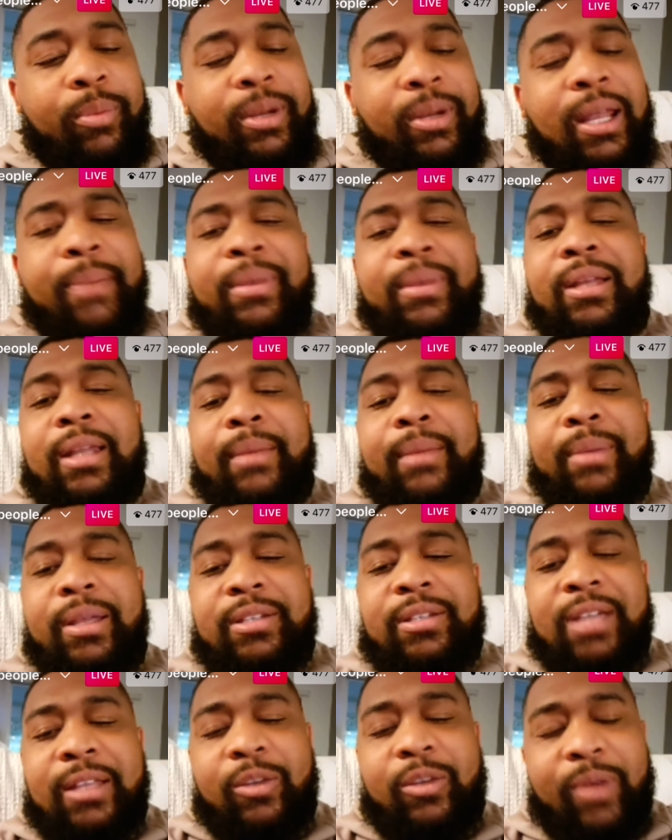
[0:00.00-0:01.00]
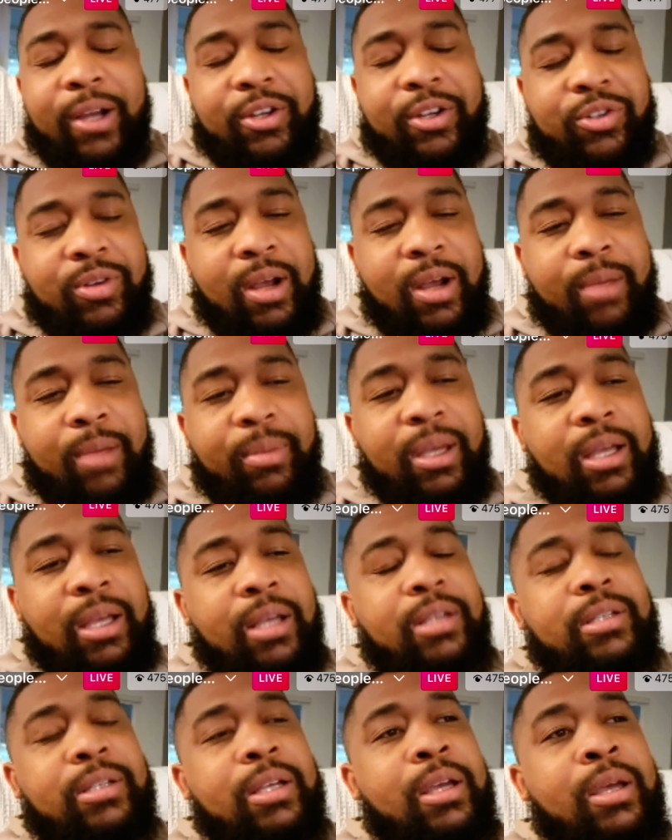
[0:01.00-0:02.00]
But let me set the record straight
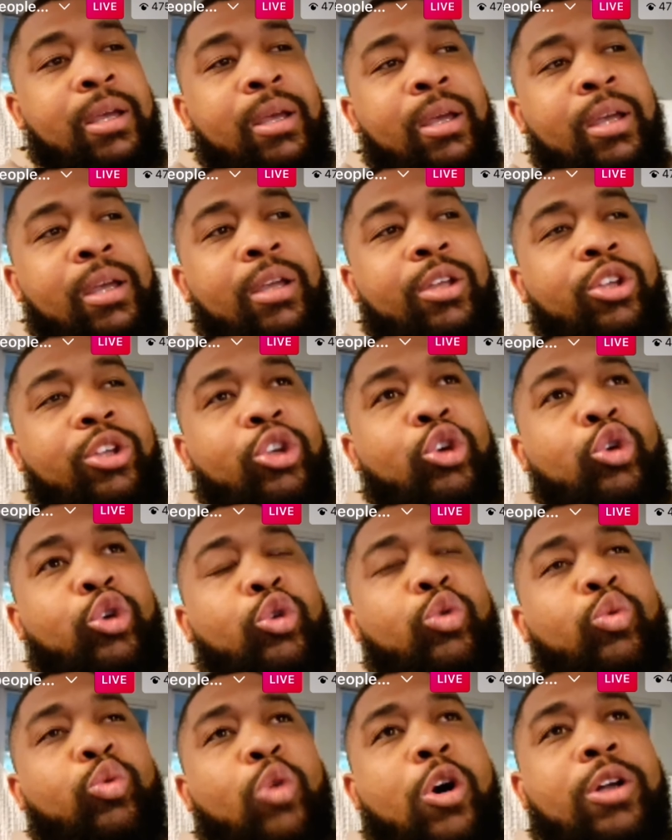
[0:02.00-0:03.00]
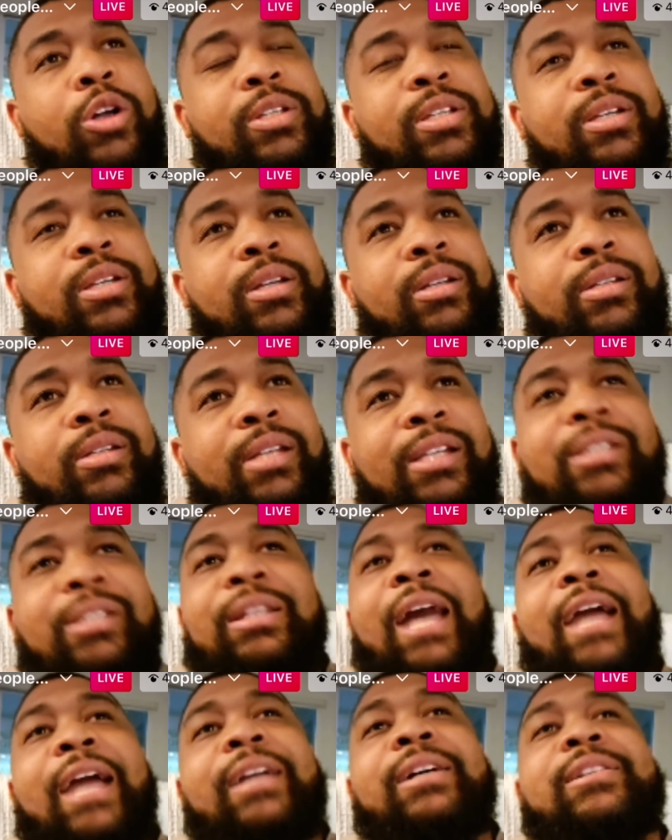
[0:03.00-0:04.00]
because you want to
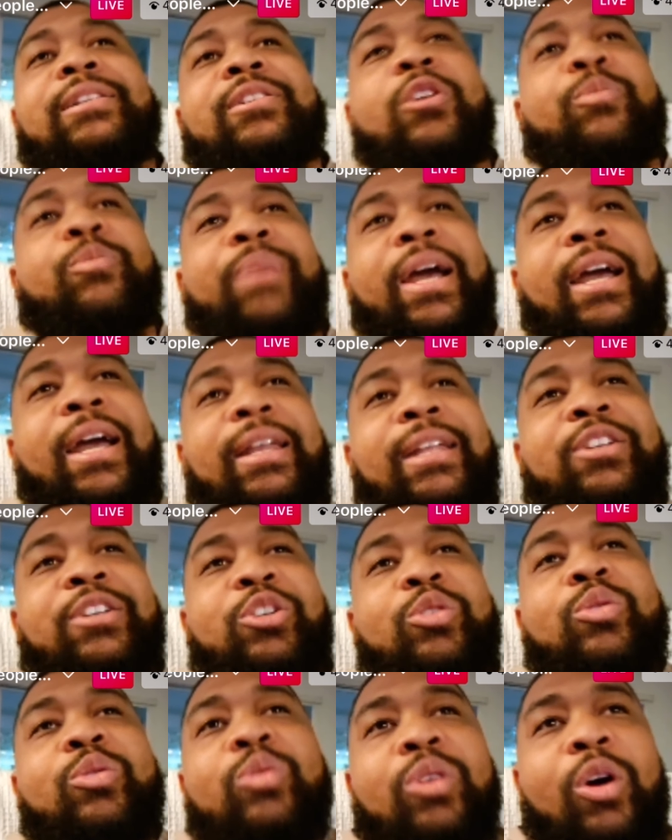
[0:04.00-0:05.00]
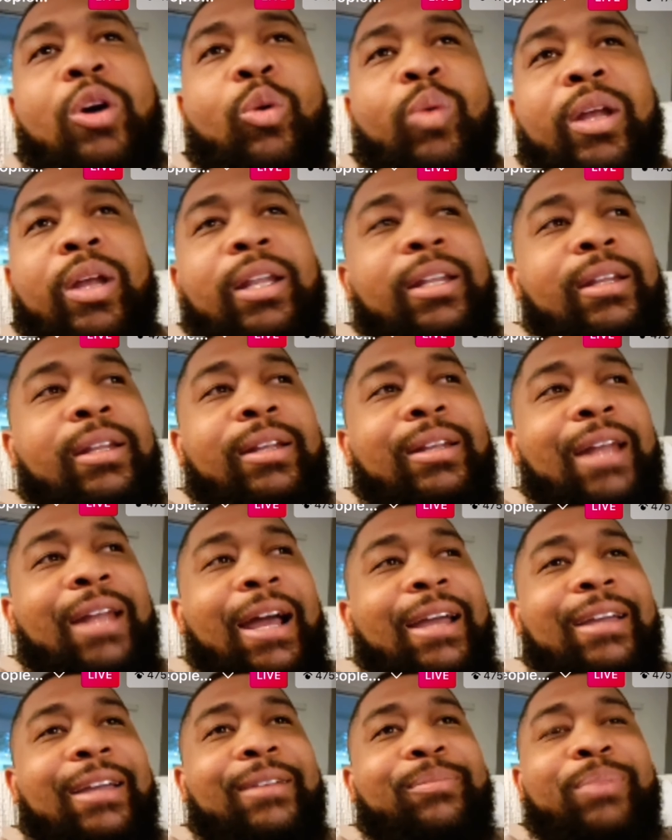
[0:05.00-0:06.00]
dislike us so bad that you are willing to
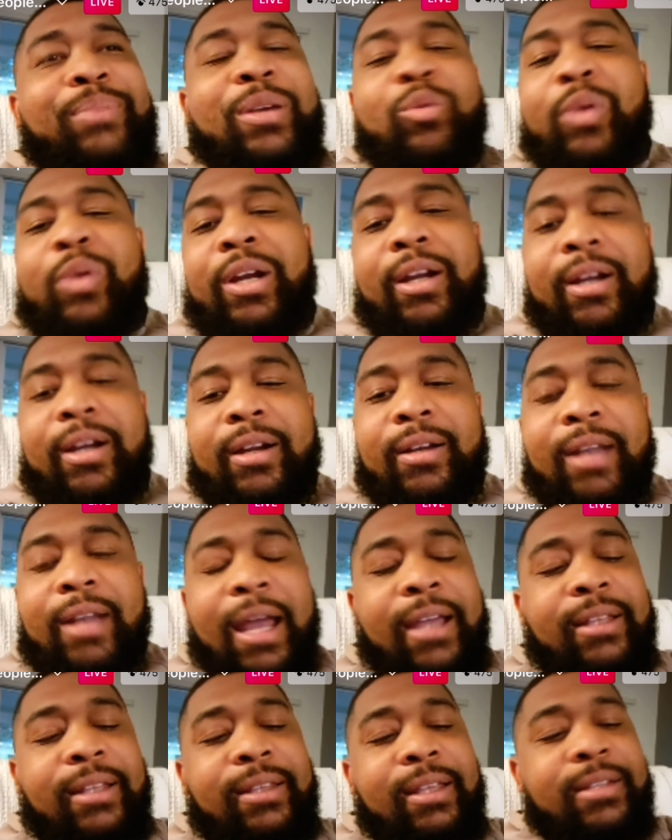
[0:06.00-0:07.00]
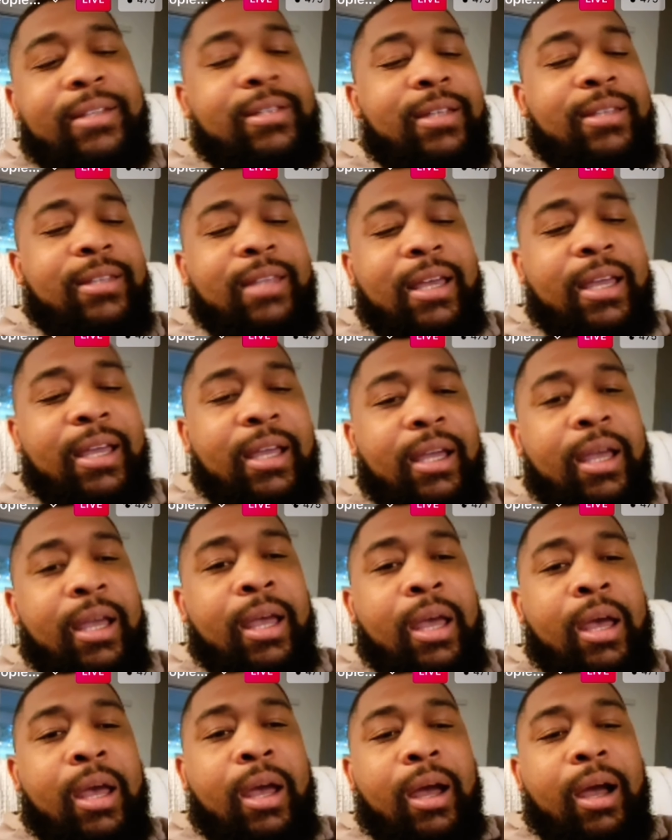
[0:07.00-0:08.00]
like be weird. Like this is the thing.
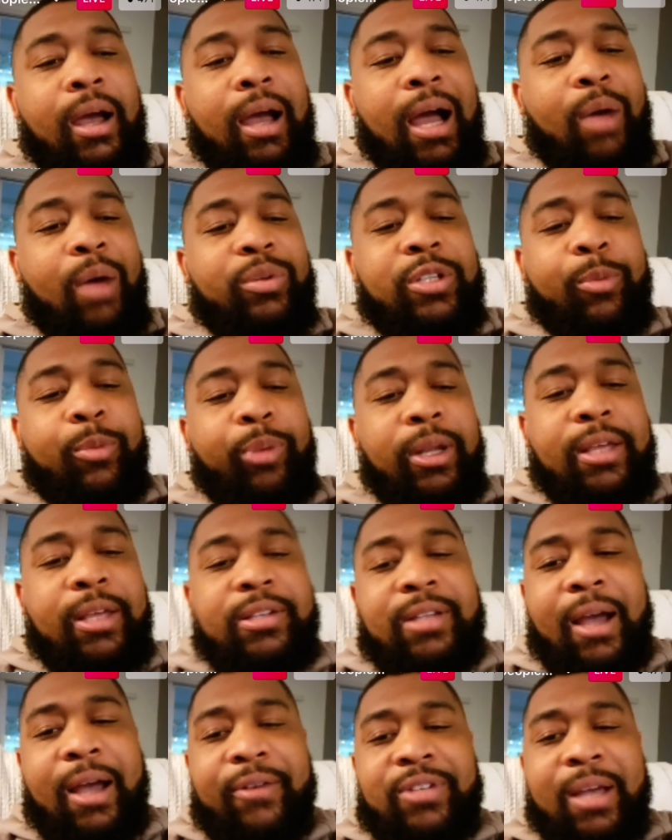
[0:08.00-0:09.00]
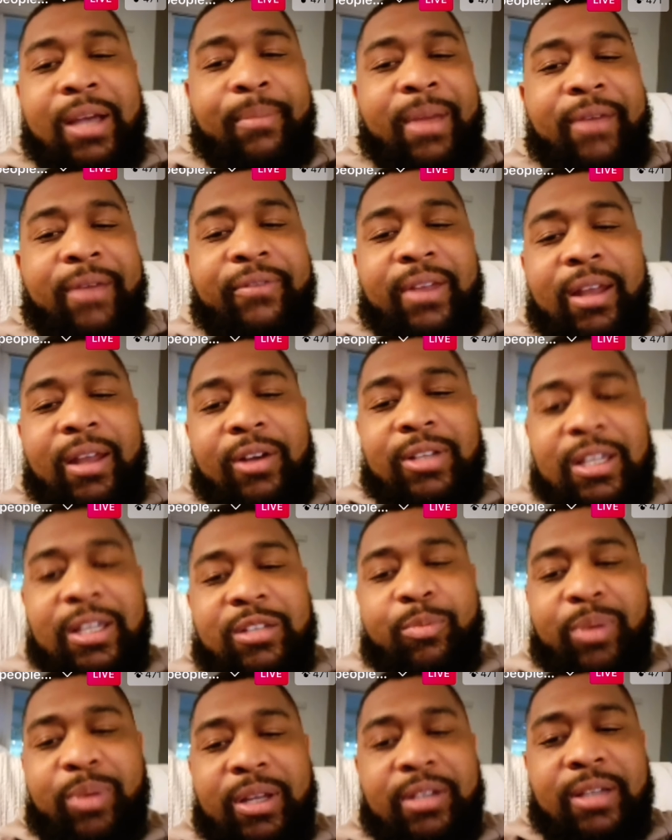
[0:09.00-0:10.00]
I was a police officer. I made videos as
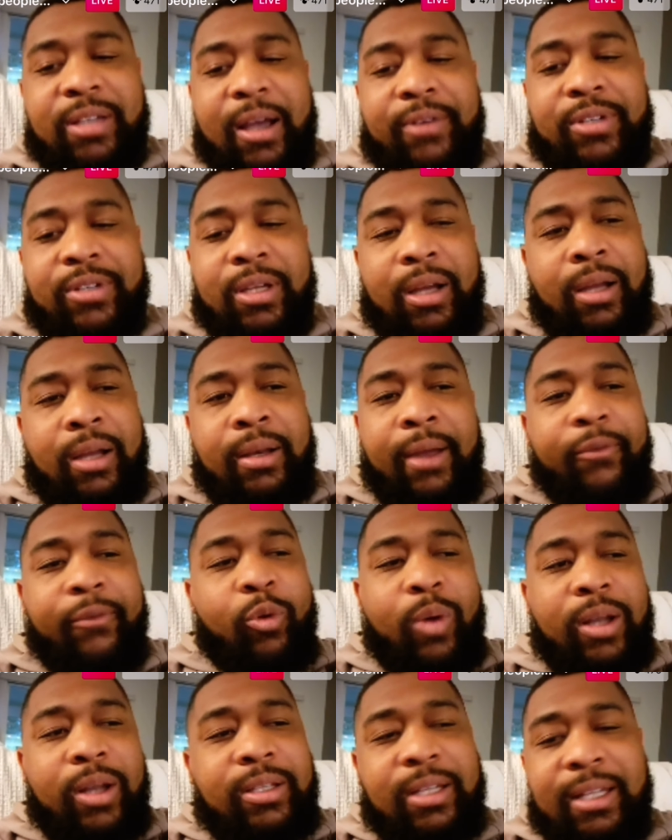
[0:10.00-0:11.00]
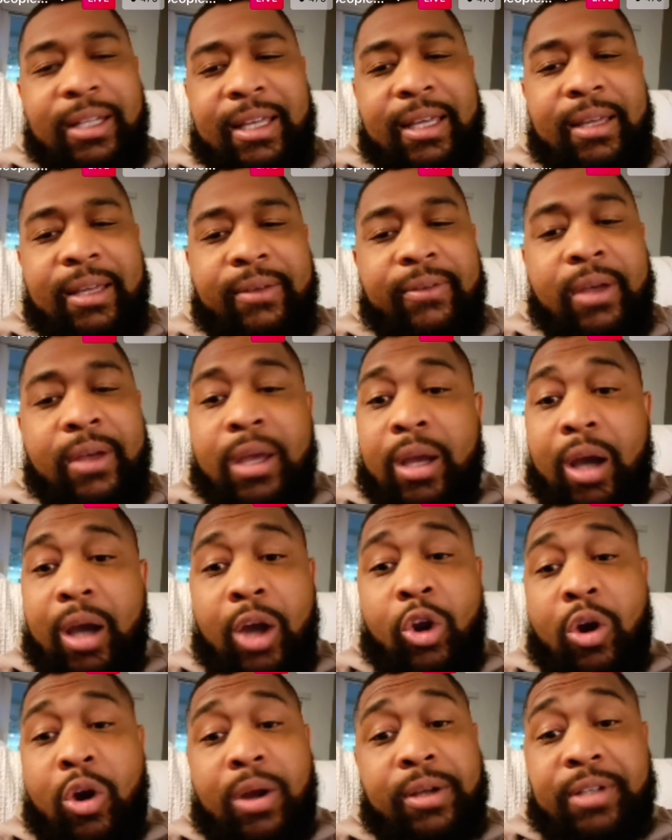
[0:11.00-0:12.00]
a police officer. Never wanted to leave.
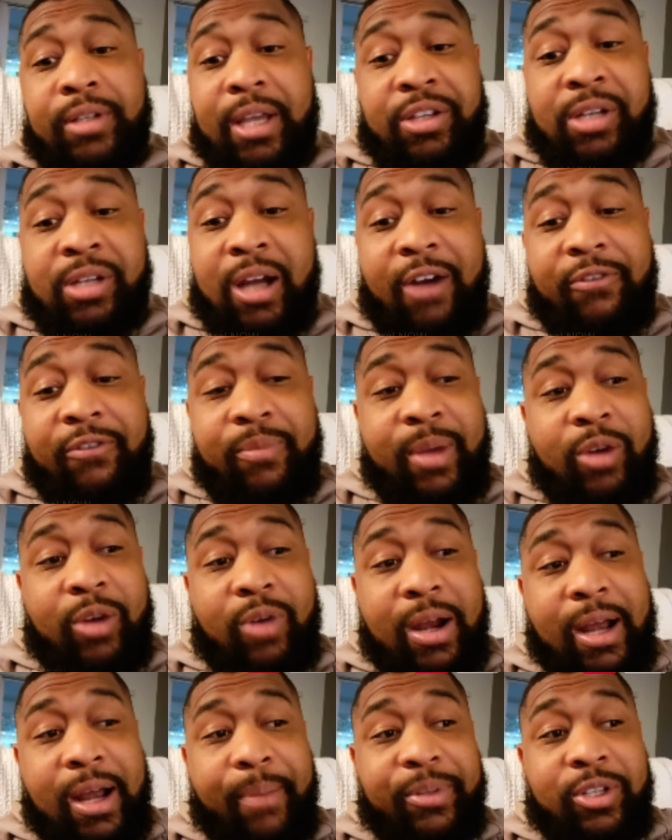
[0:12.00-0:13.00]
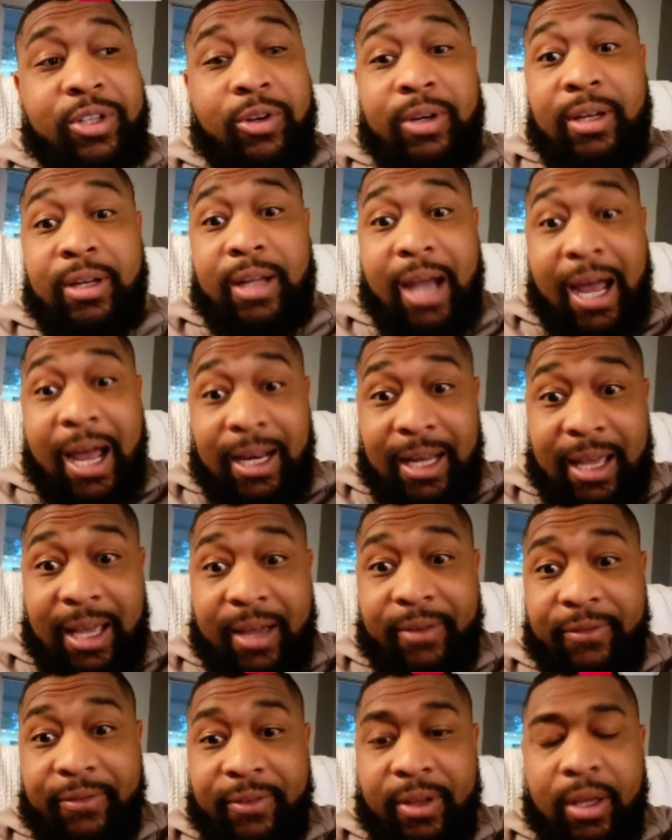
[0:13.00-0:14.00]
An organization offered me a great opportunity. I
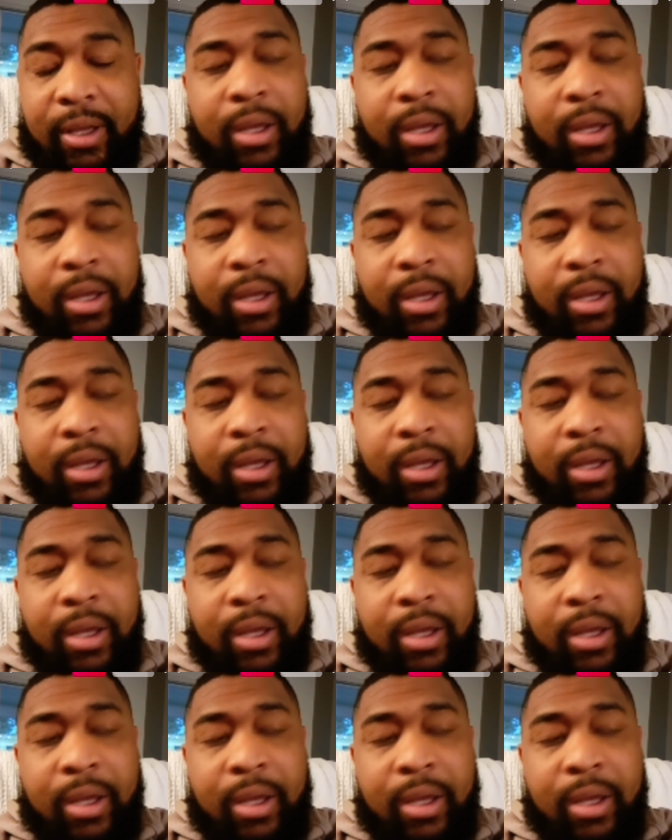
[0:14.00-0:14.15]
left.